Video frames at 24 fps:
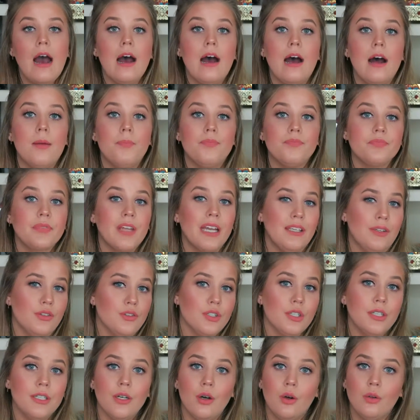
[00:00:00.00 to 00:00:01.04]
I
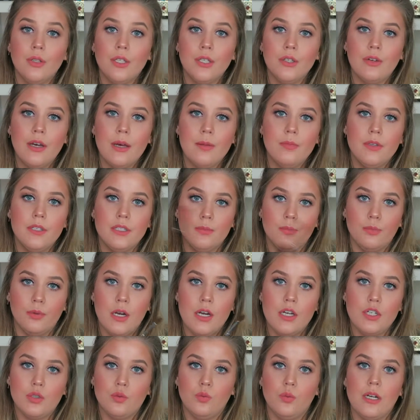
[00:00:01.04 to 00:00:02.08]
usually only grab this
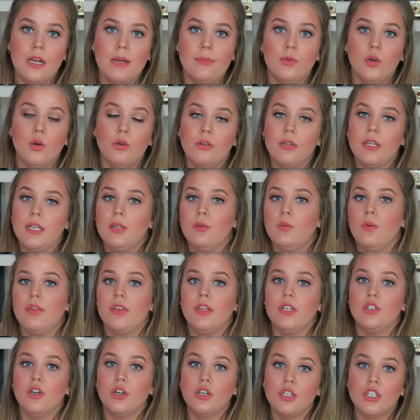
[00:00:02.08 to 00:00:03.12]
brush when I'm going in with
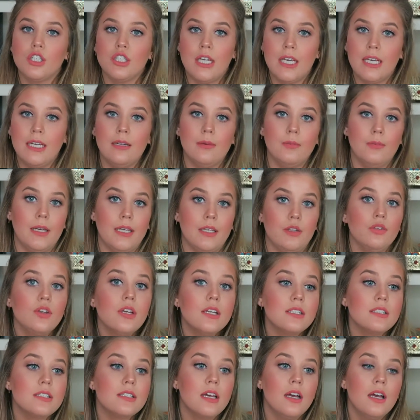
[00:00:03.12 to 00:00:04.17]
a dark shade in my
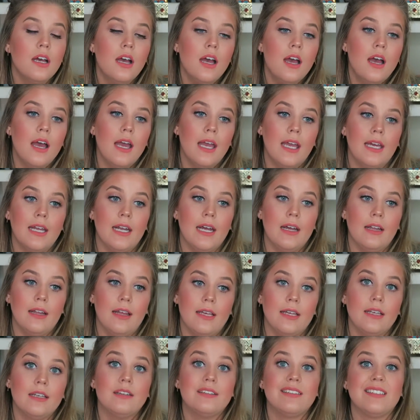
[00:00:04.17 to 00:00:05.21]
crease, and I
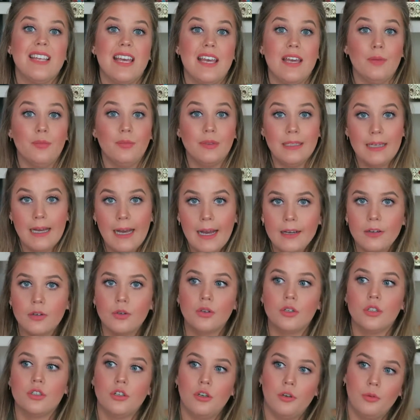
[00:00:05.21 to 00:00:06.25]
like, say, a black
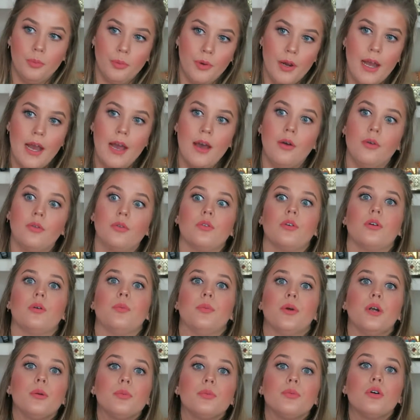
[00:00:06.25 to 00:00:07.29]
or a dark brown or a
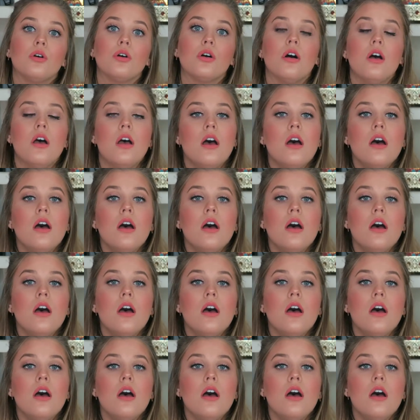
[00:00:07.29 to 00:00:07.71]
purple,